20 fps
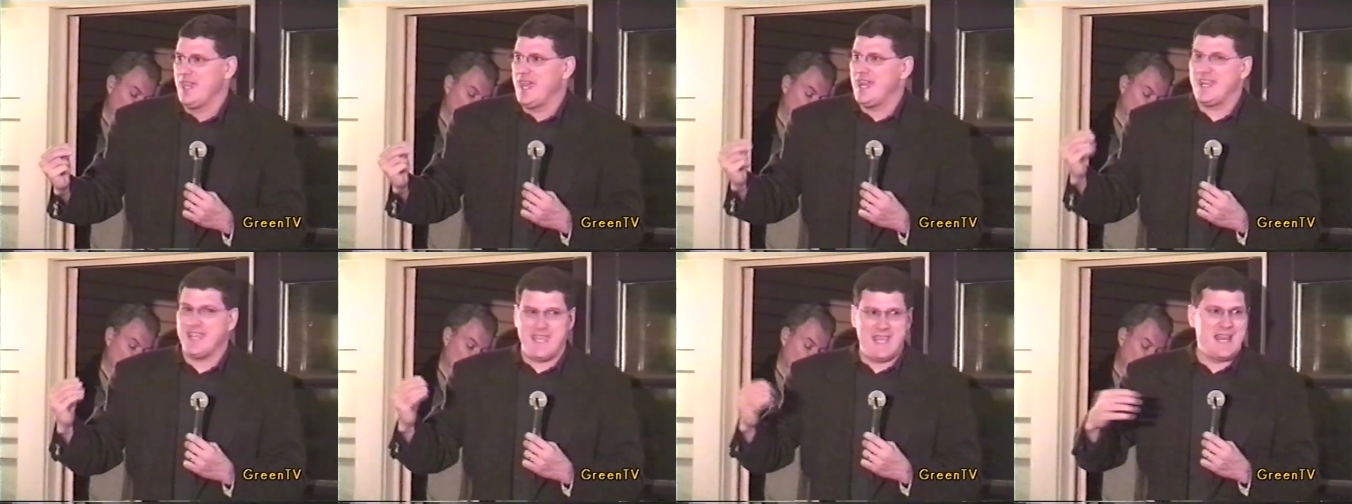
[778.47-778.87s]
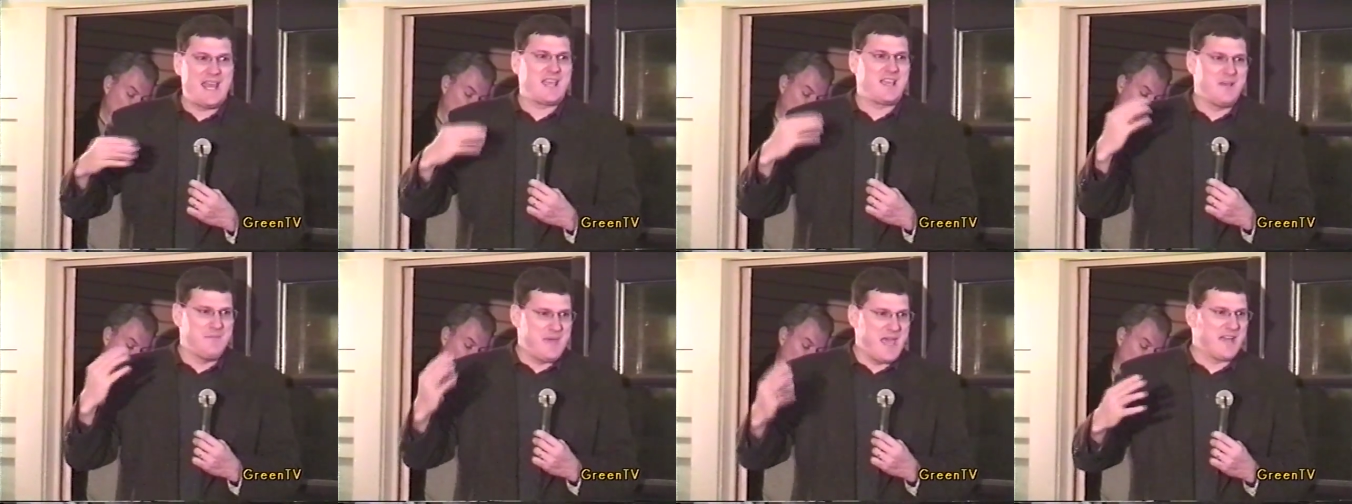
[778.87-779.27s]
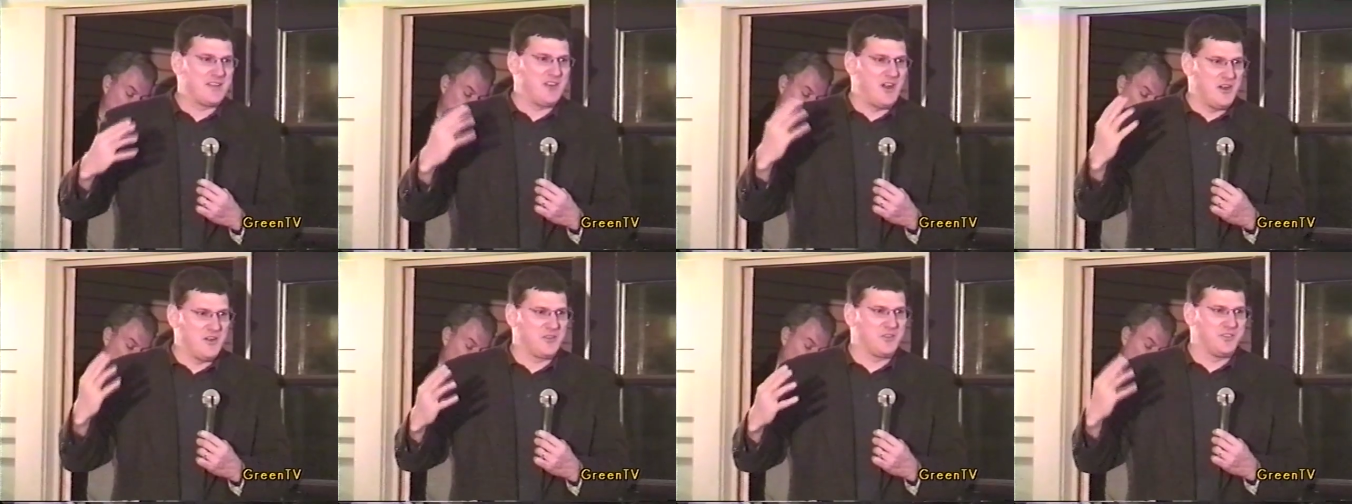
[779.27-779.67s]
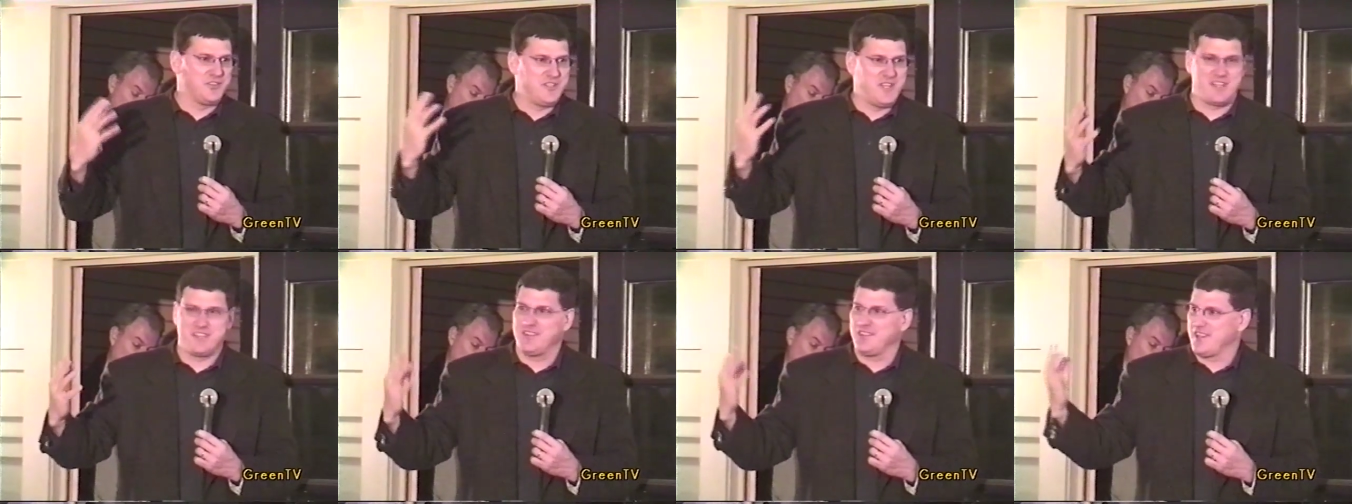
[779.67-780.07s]
And again, I come back to Article
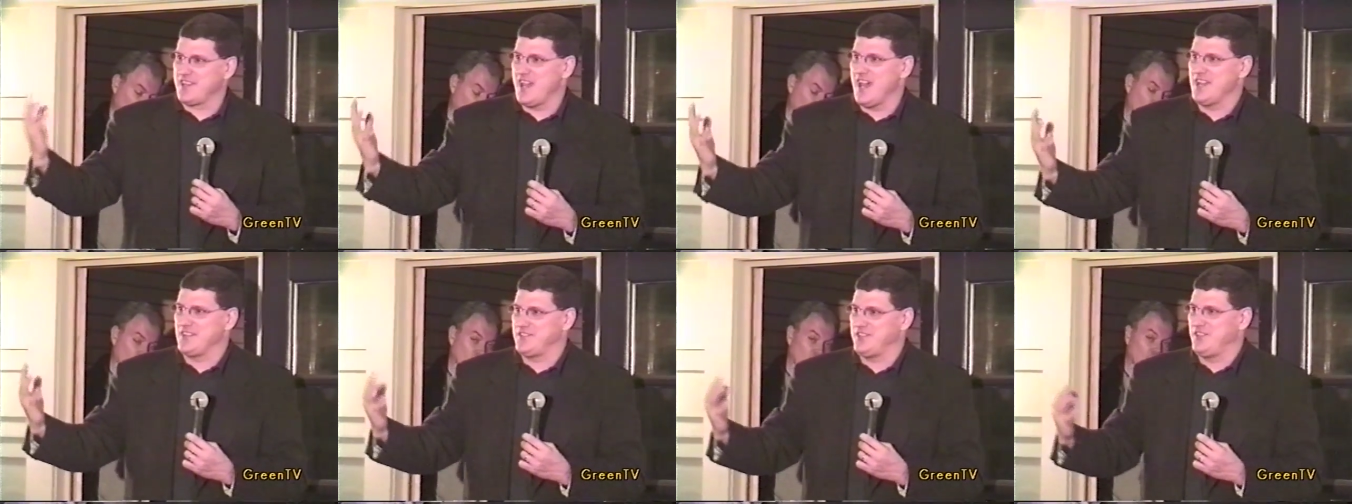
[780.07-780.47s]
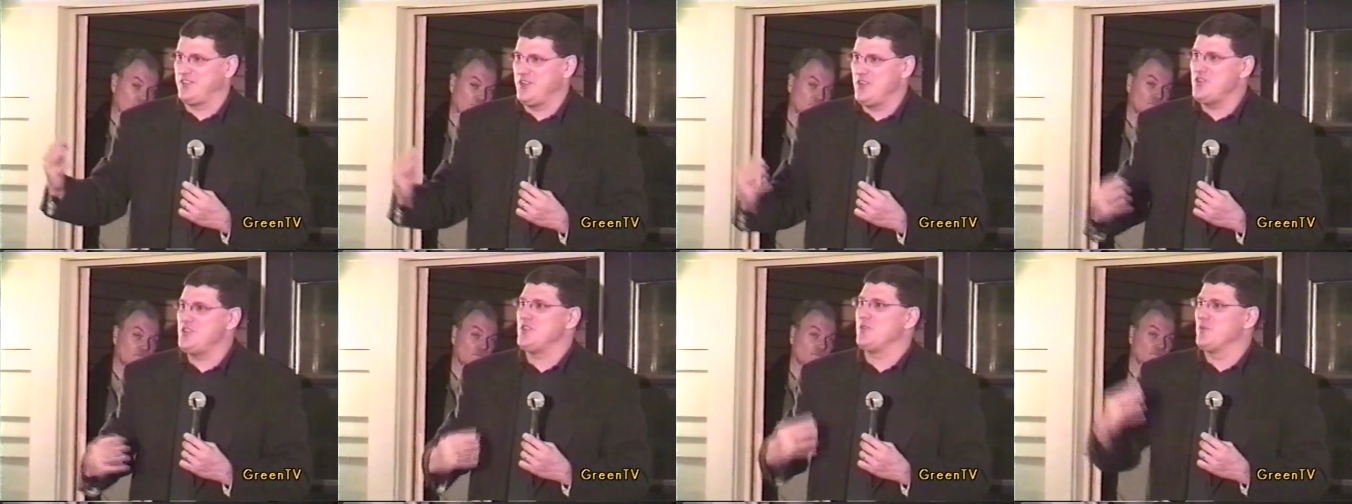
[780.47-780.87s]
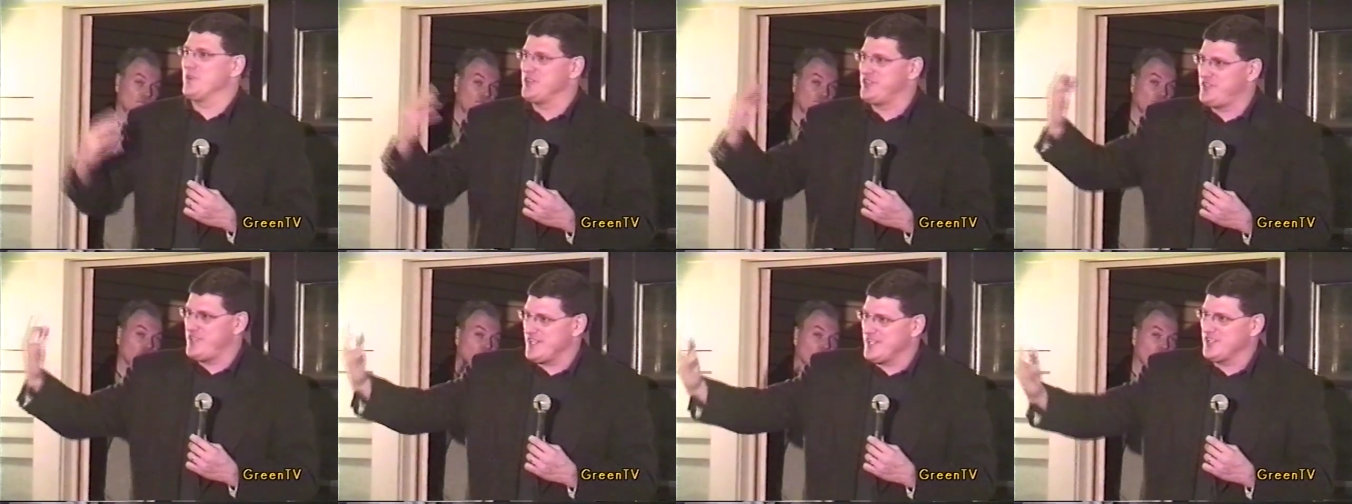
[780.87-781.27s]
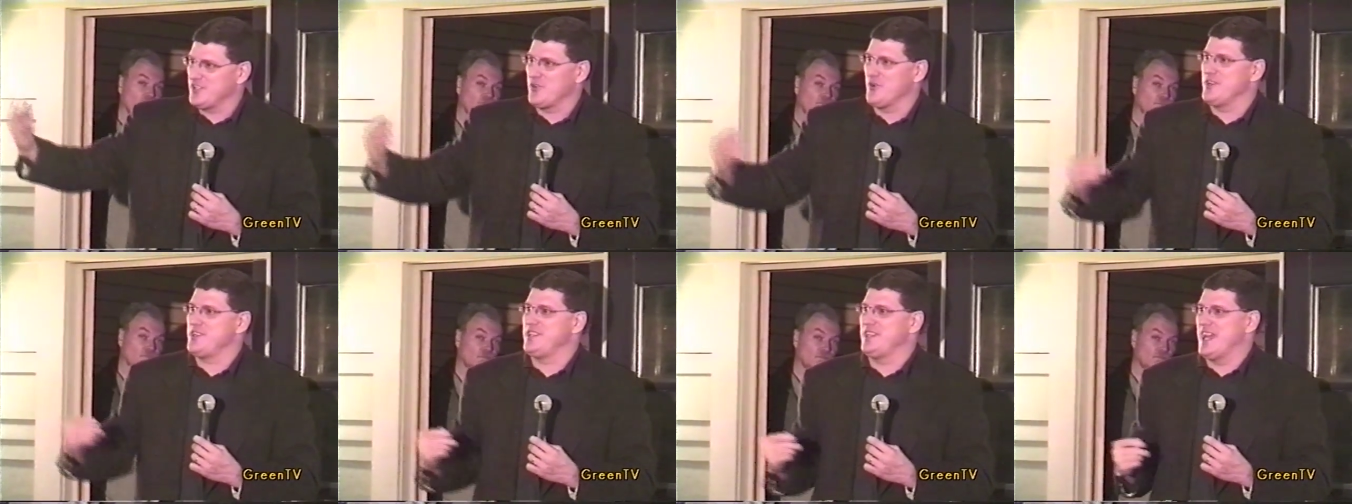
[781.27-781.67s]
6 of the Constitution. We're
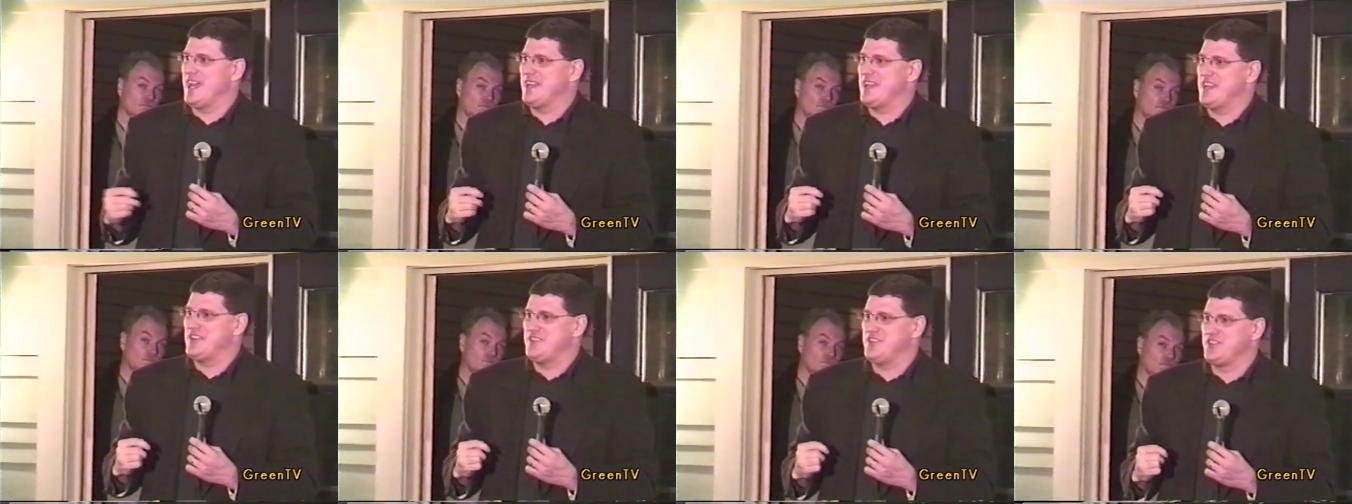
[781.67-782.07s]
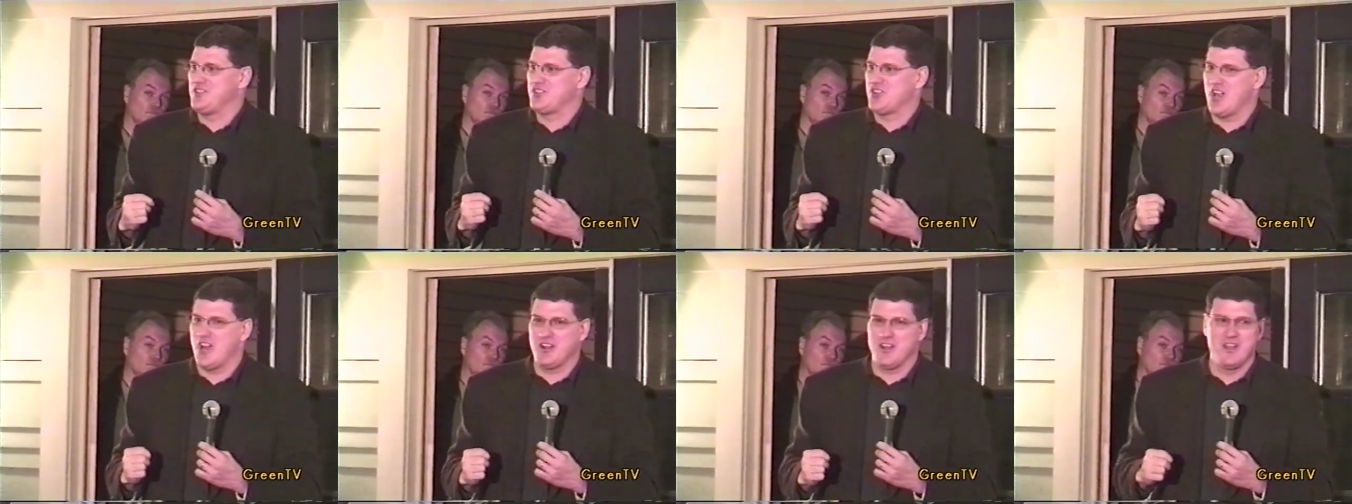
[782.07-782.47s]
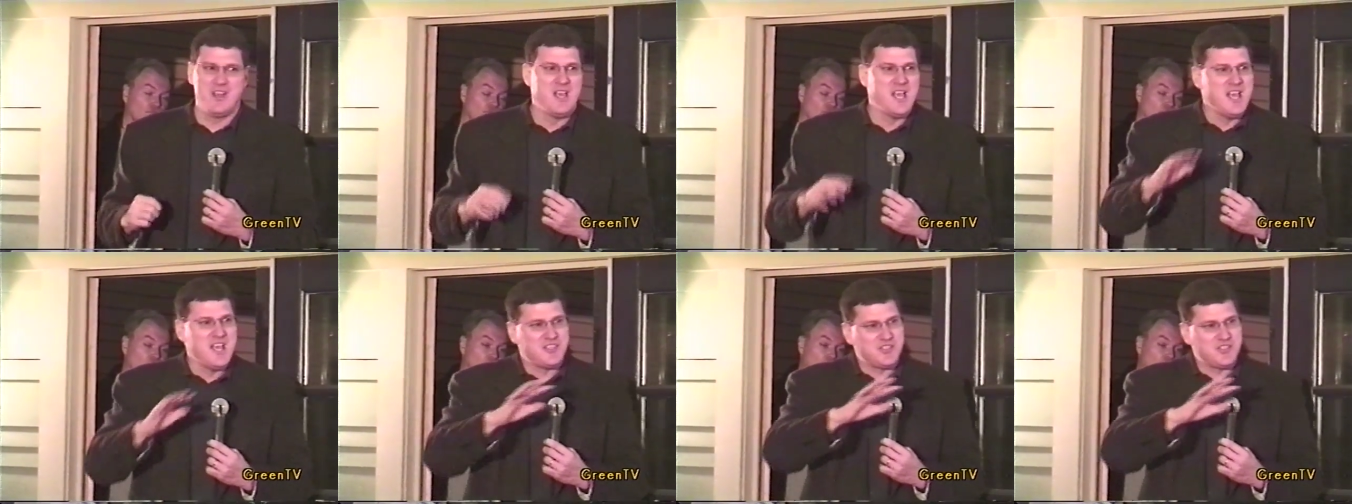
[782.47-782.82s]
signatories of the United Nations Charter.